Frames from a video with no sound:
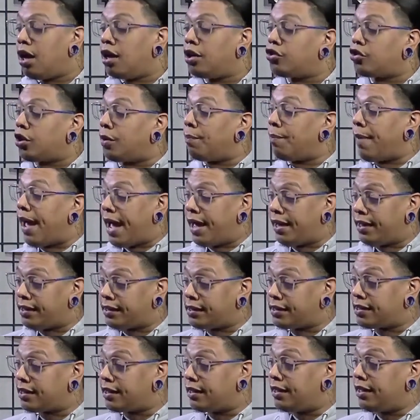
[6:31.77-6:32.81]
Dramatic
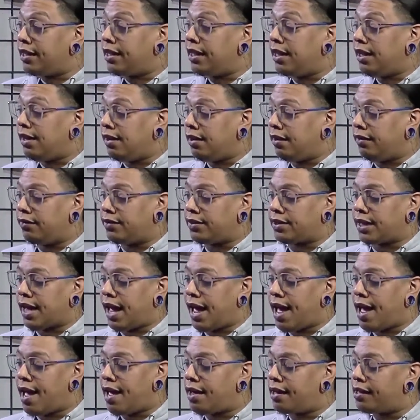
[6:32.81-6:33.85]
sleeves,
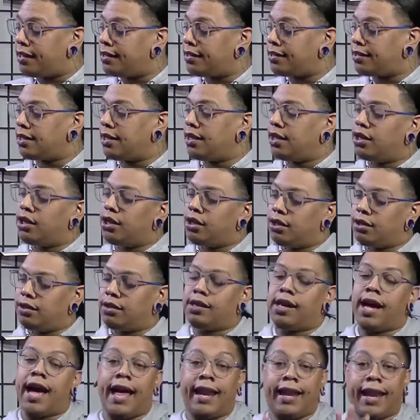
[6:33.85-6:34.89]
guys.
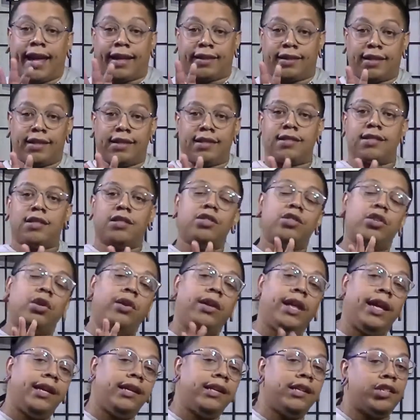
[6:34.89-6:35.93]
I like this. So
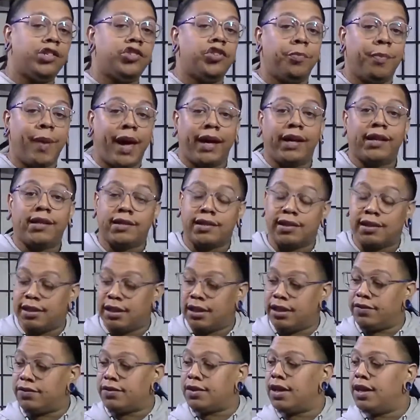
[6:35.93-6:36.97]
ladies, dramatic
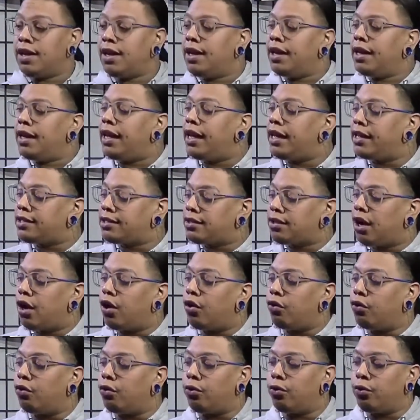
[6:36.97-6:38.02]
sleeves. It's
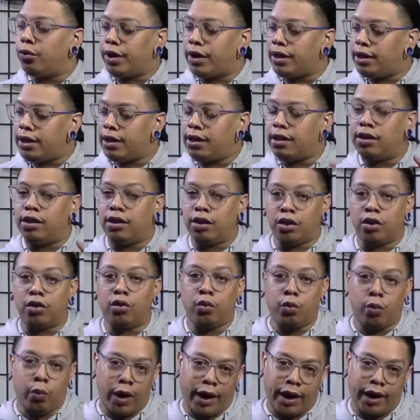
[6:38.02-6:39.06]
a really good
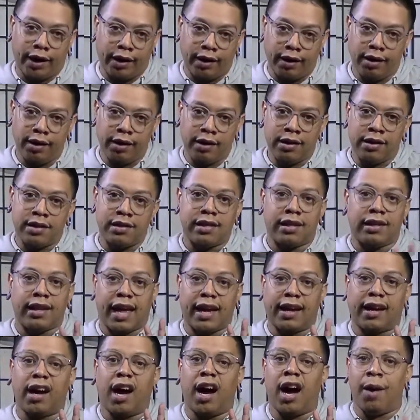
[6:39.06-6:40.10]
way to
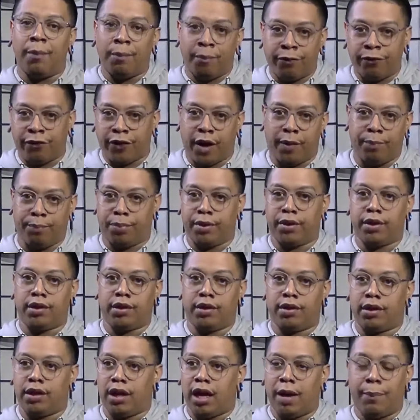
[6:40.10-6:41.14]
like umph up
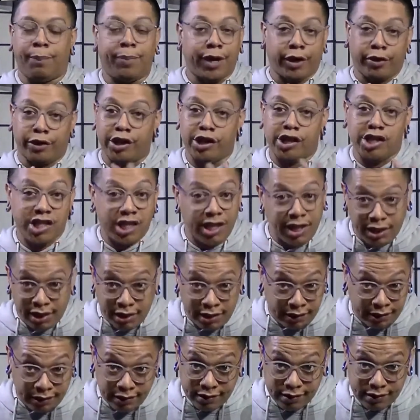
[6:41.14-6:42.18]
a pair of
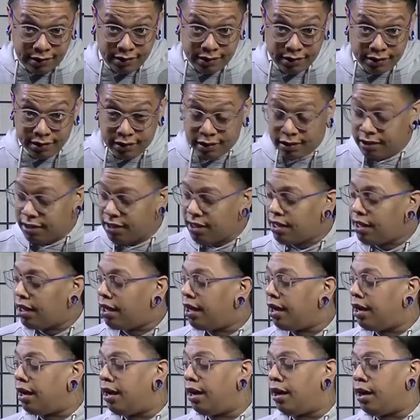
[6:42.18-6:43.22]
jeans,
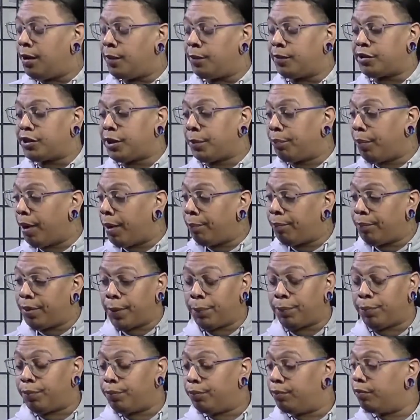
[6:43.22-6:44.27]
um, to pump
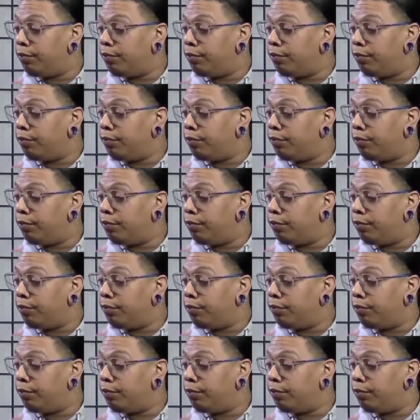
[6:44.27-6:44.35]
up